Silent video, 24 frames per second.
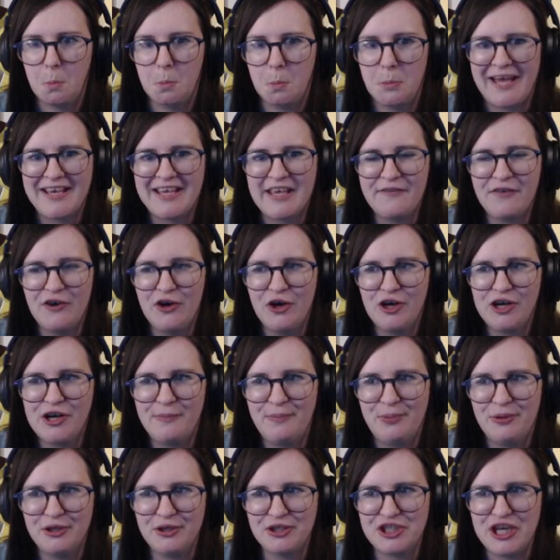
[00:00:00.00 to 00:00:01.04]
Thank you for hug a
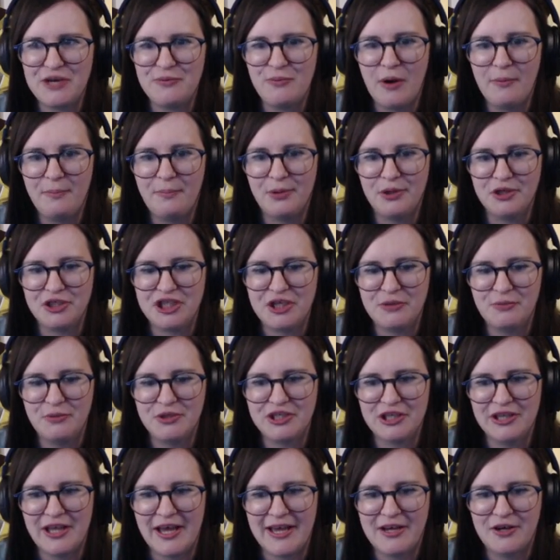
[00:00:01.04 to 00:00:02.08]
plushie. What plushie would
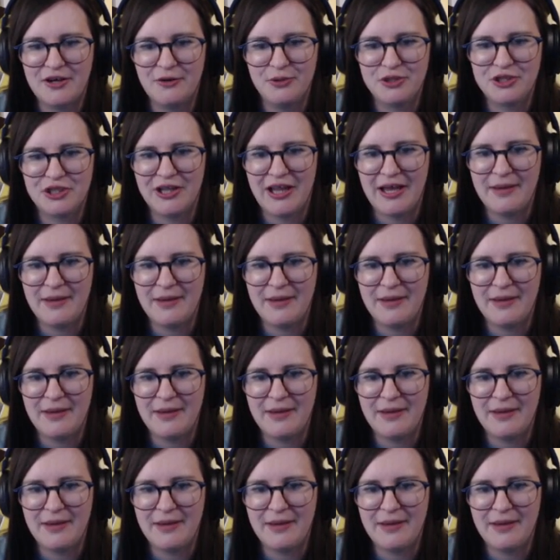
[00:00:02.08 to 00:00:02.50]
you like, or would you